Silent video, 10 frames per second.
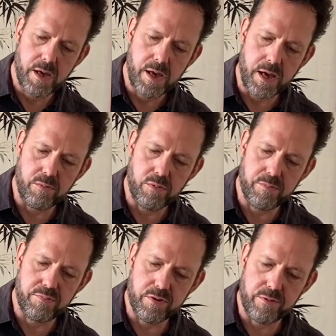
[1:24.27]
and we'll
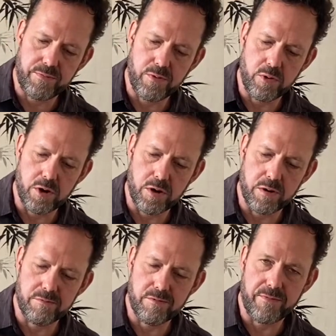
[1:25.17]
brew
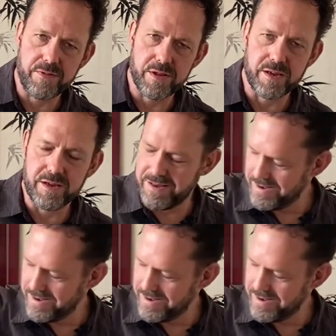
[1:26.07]
for roughly